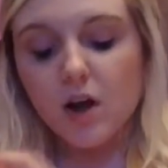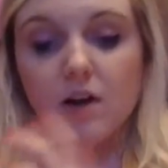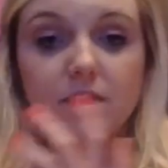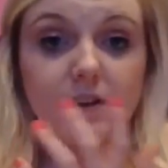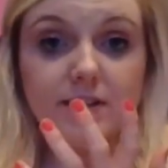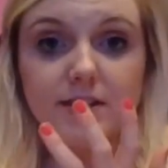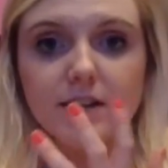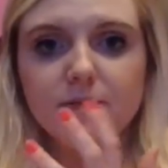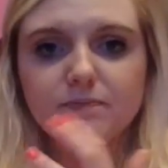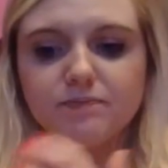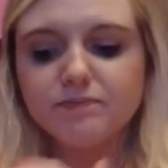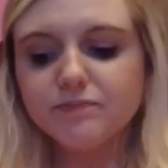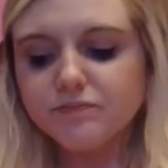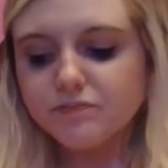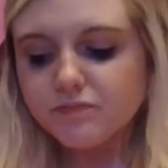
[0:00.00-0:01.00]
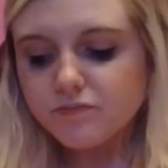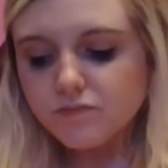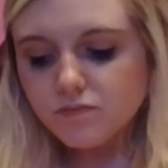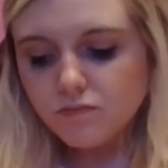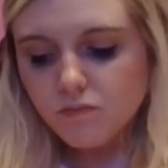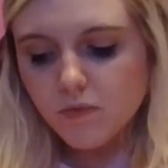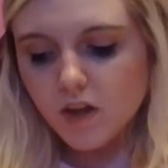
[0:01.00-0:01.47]
obviously.
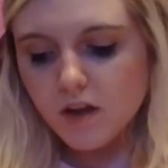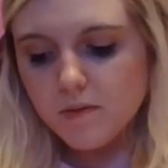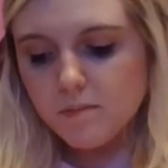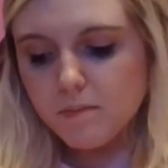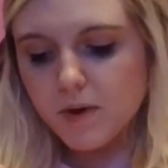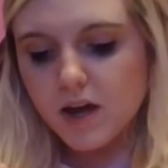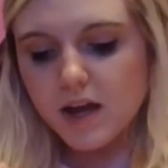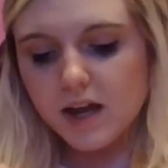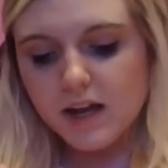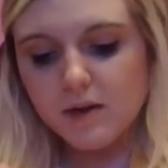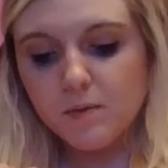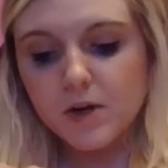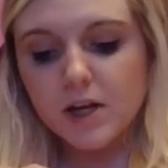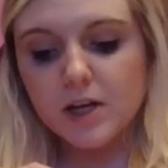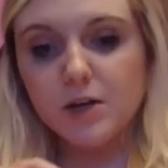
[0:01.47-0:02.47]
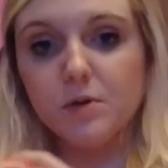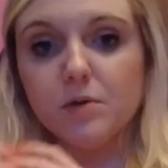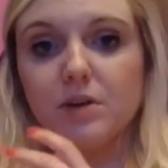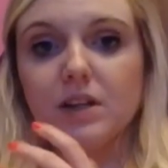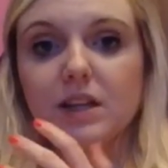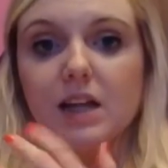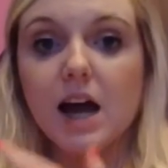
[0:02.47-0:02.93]
But when
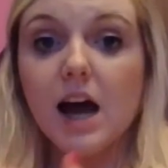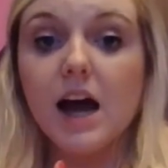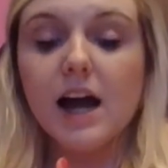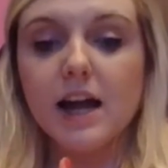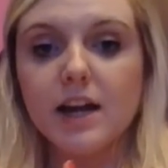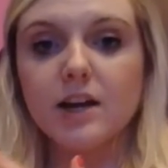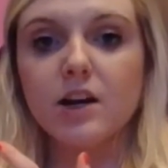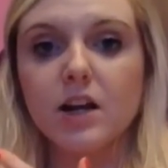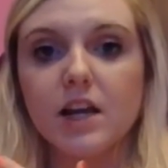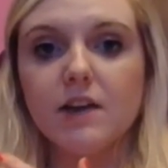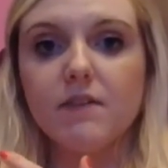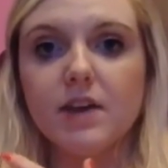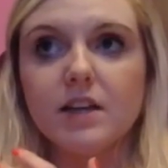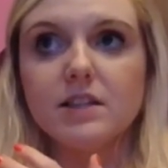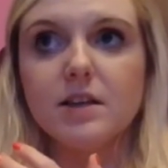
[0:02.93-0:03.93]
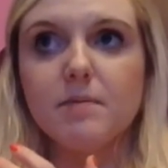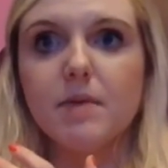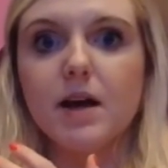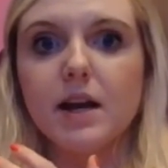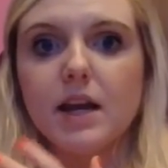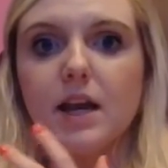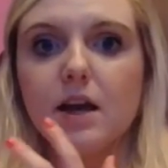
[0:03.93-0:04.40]
you lie, you're giving
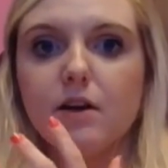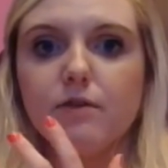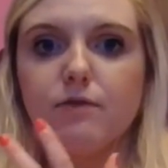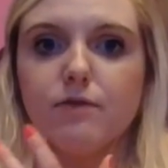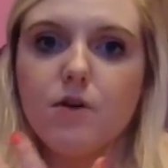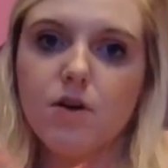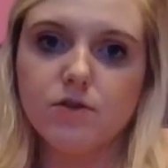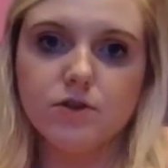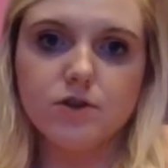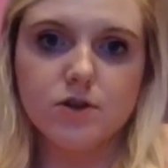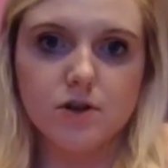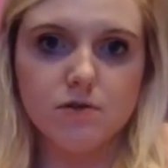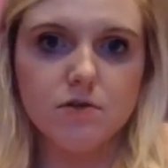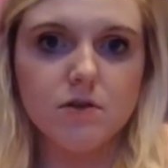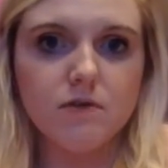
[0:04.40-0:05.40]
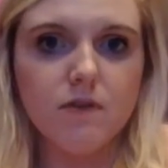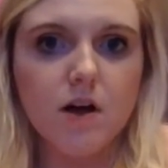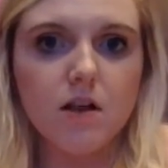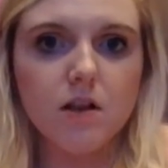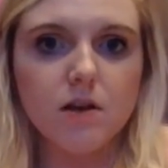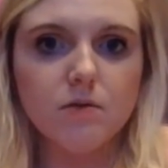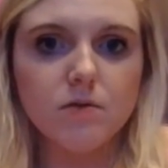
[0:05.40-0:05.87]
somebody a false truth to
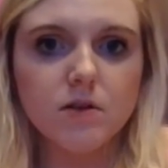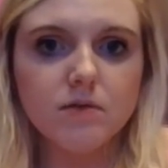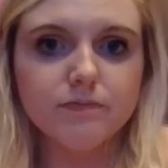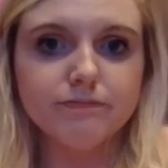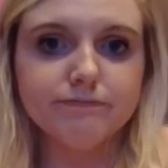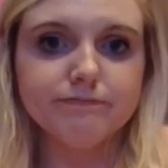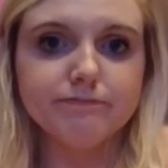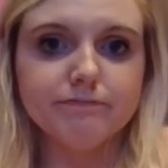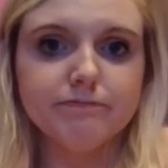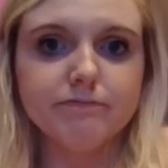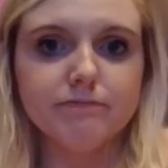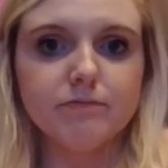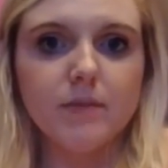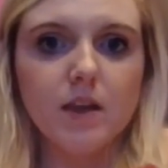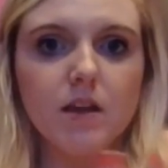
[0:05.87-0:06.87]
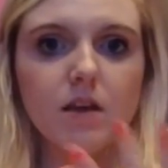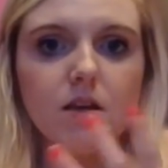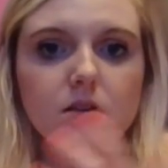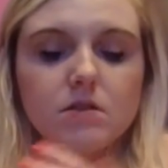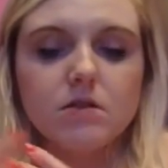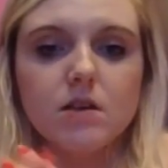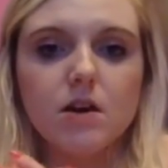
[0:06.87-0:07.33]
follow.
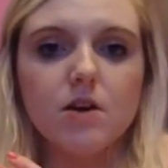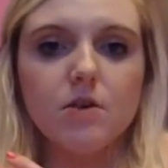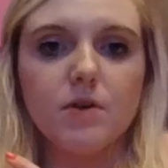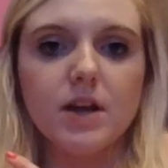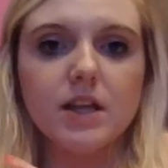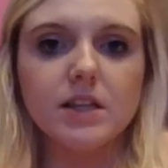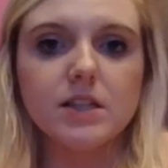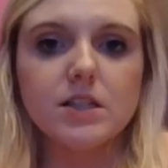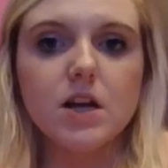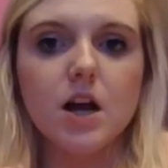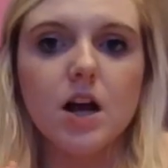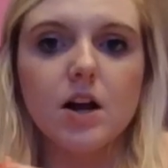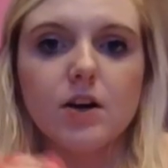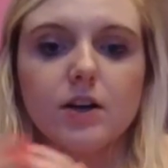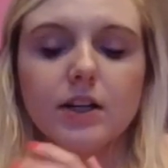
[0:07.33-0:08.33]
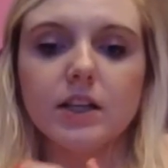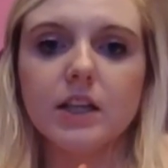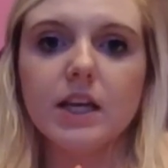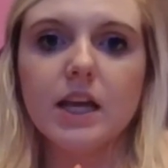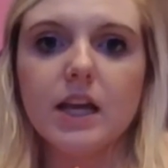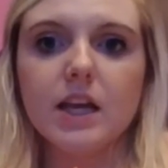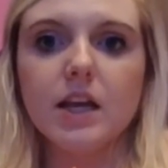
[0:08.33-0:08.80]
So it's not
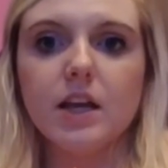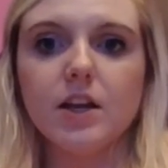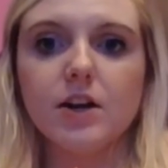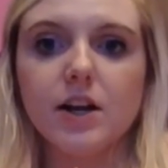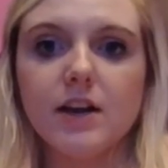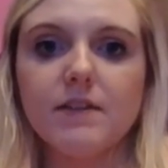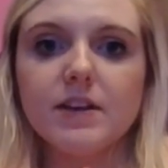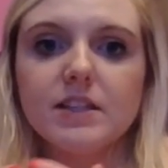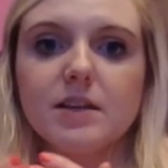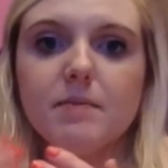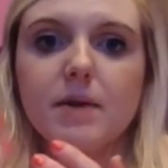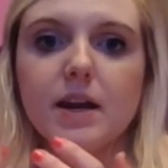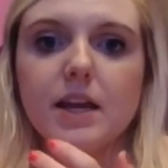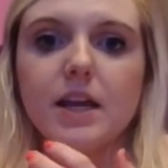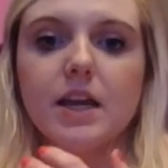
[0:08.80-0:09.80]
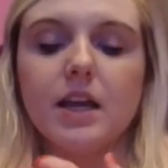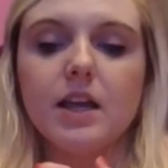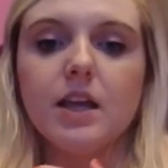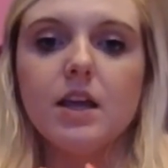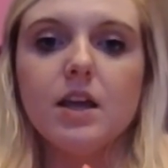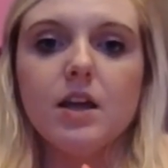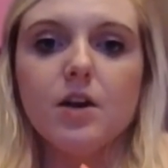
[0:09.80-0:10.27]
really, you're giving somebody
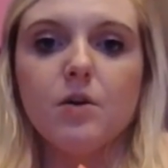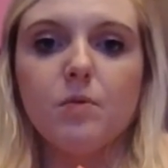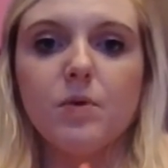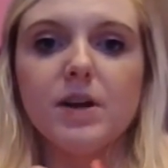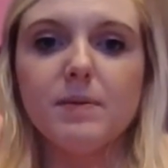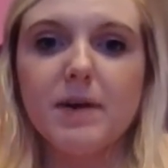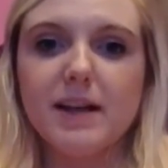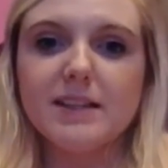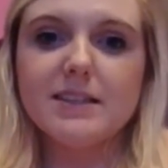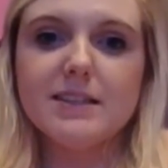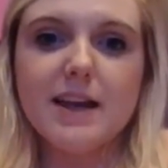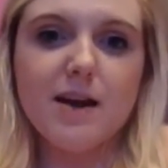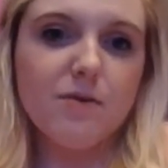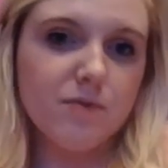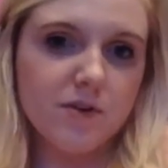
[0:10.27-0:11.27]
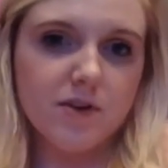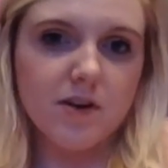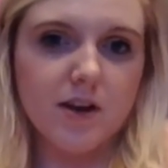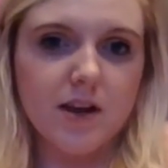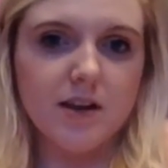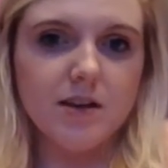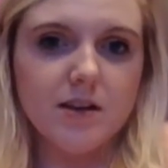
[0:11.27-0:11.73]
what might sound
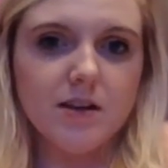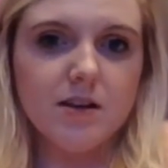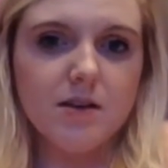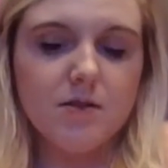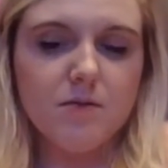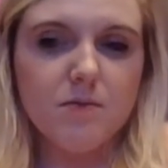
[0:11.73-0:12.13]
good,